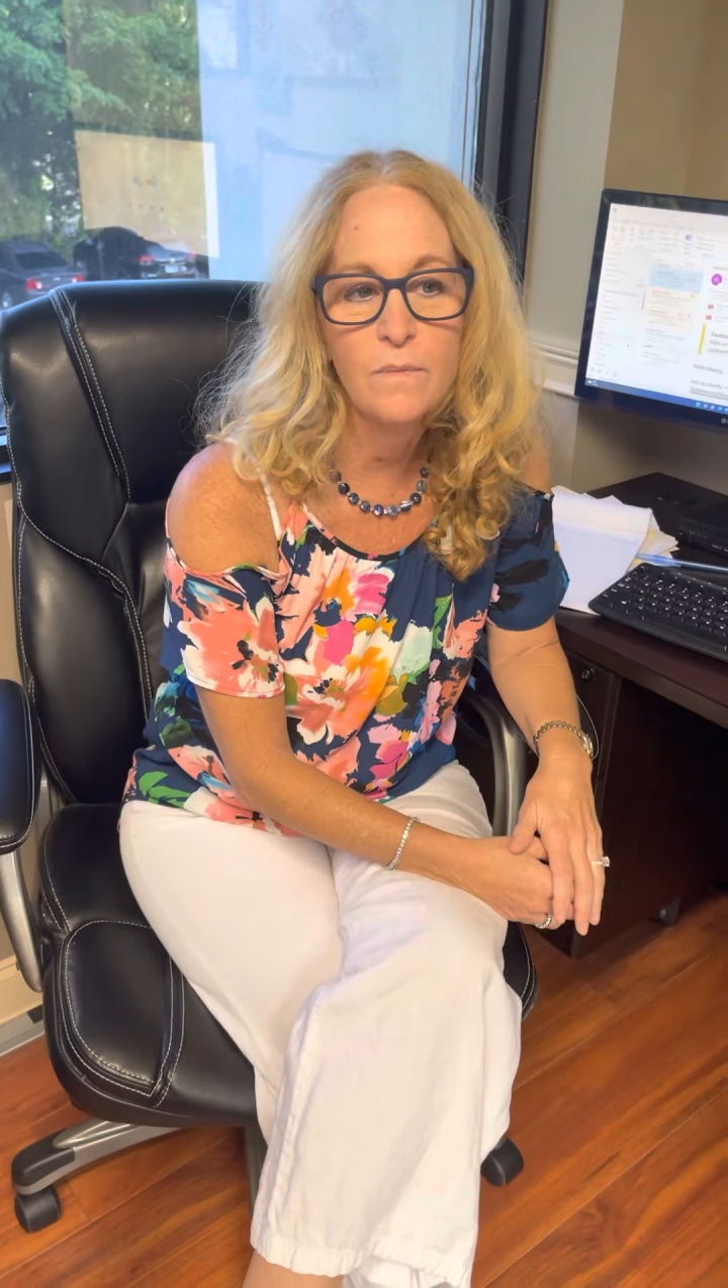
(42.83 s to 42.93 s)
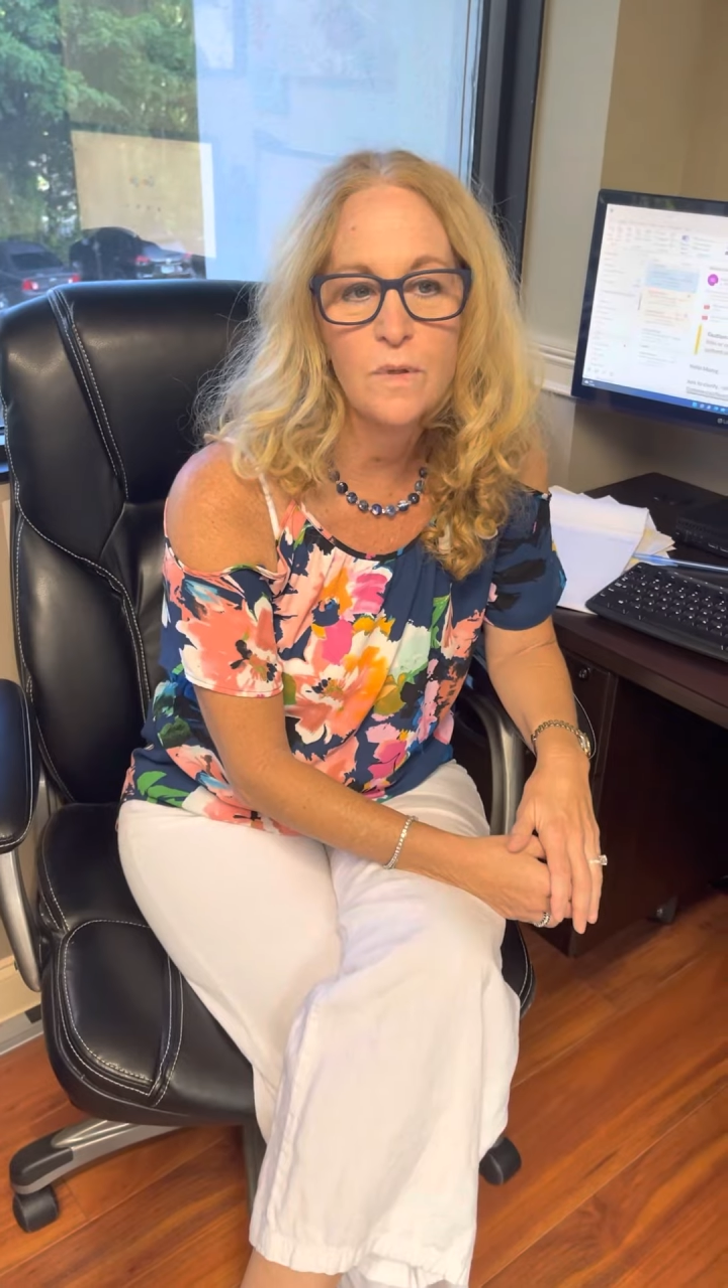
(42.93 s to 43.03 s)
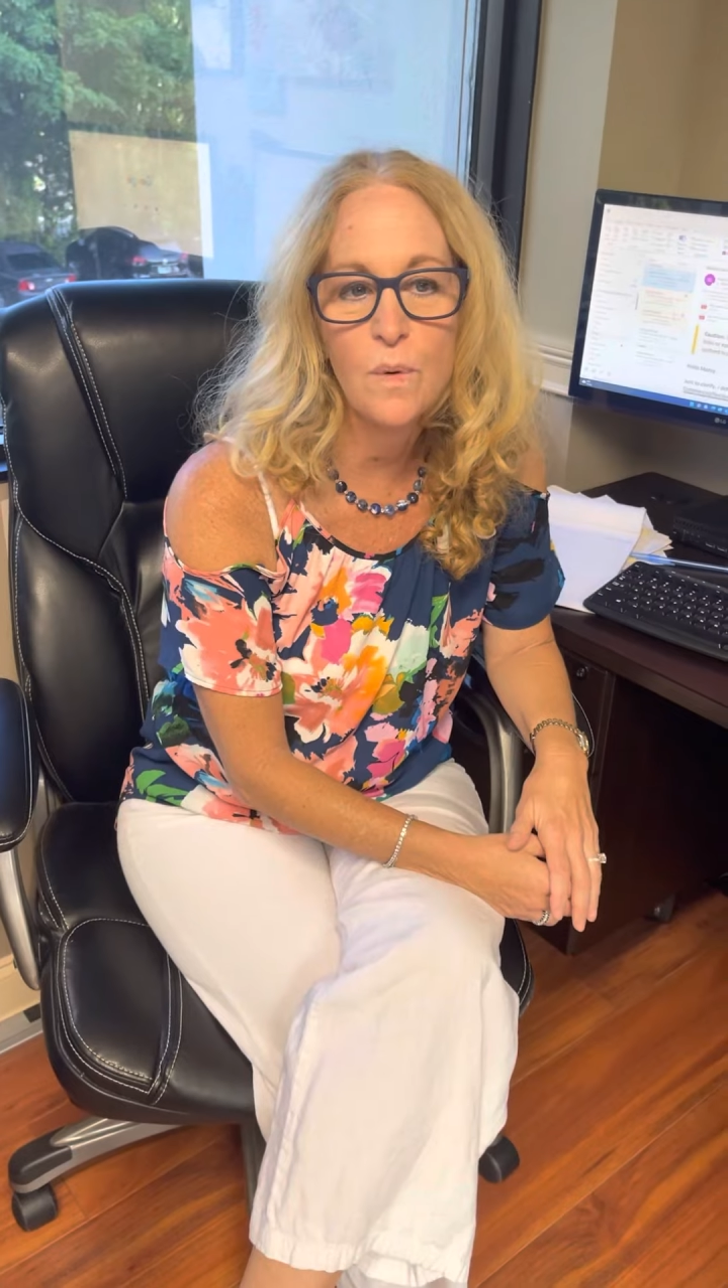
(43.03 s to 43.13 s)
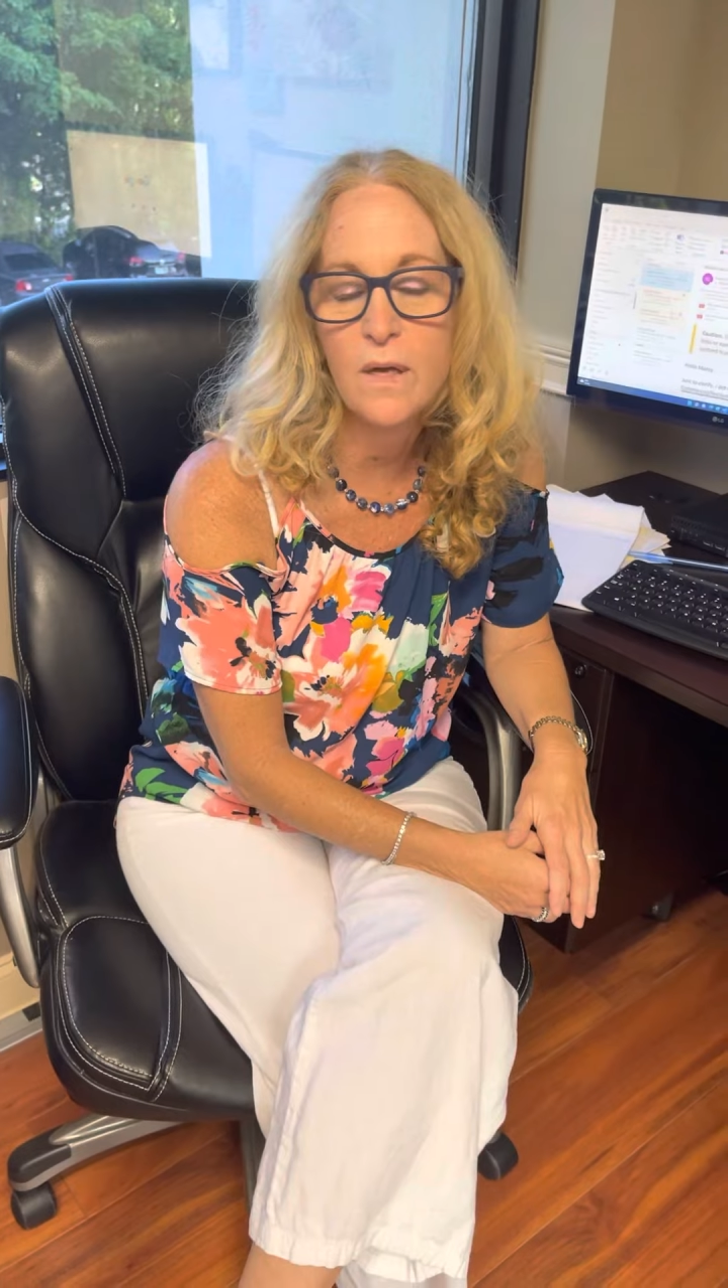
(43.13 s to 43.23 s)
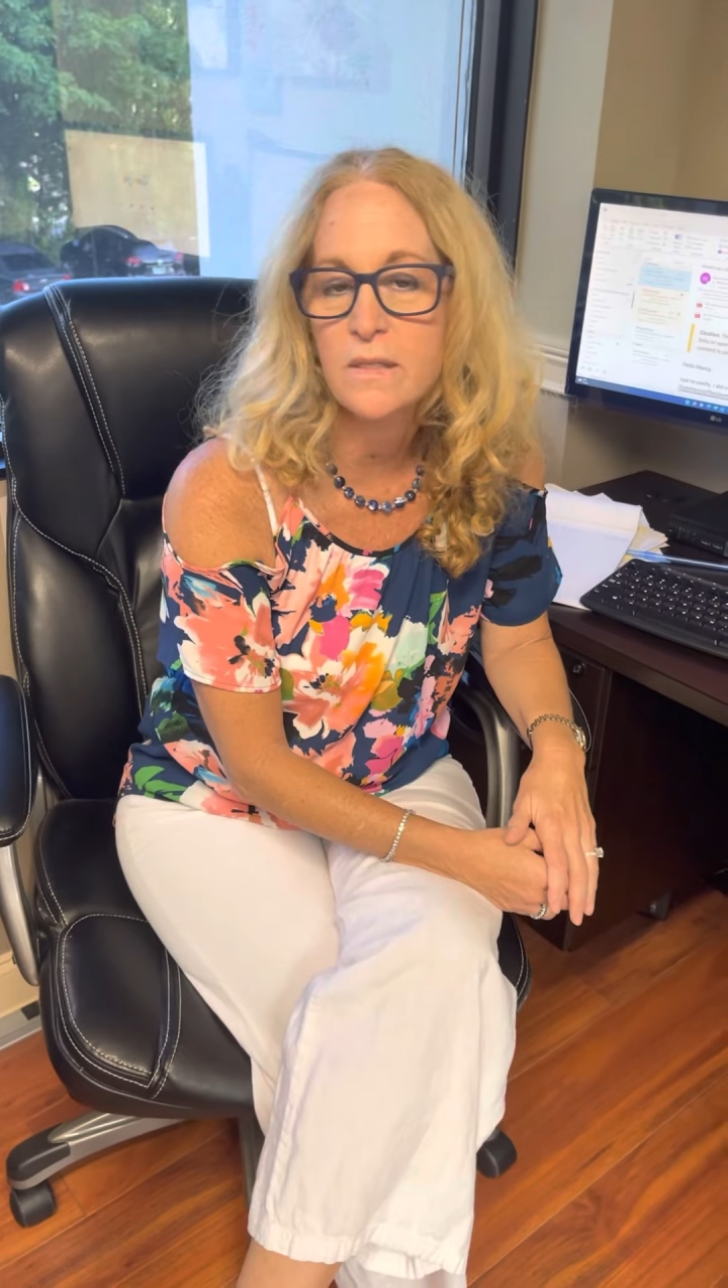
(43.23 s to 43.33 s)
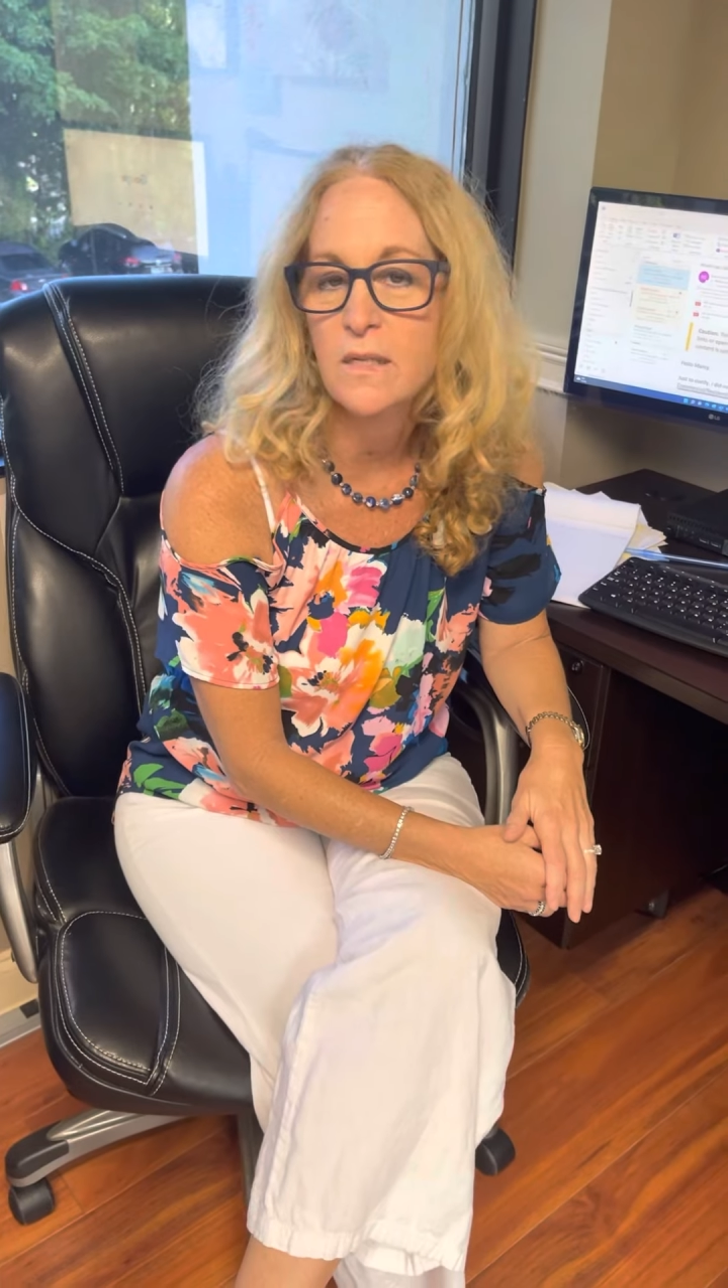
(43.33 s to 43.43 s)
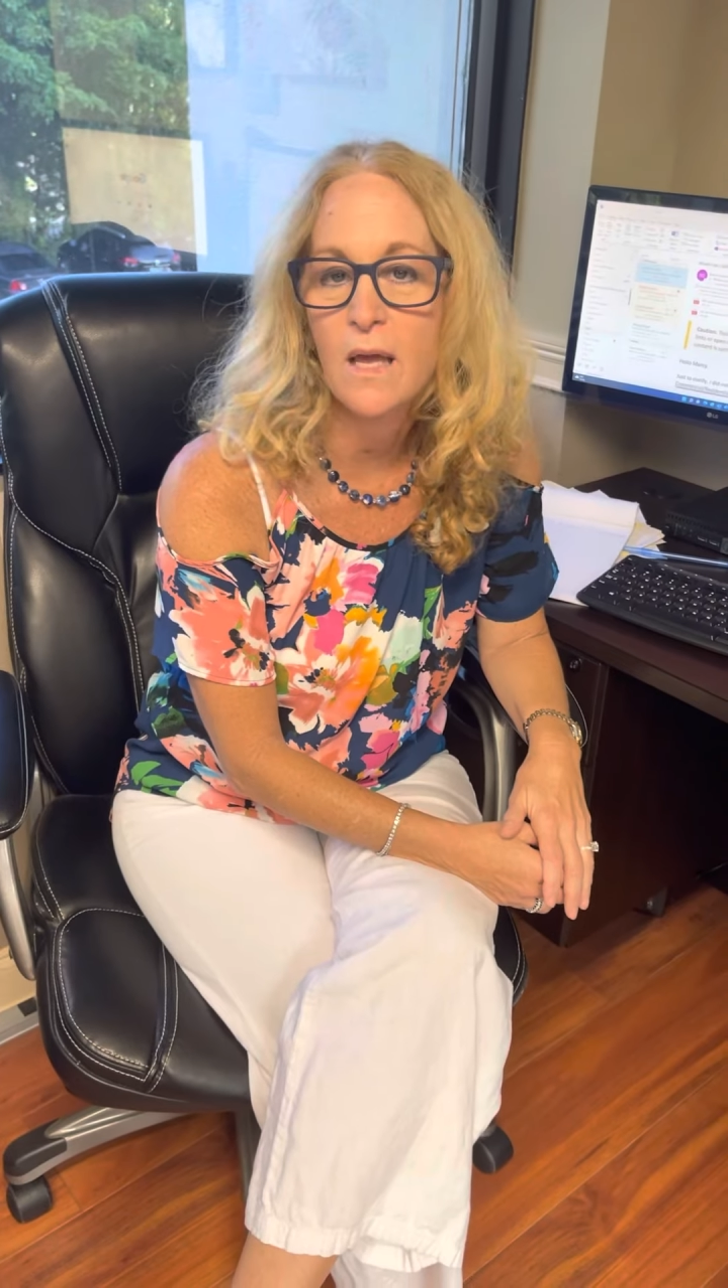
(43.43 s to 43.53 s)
to us and they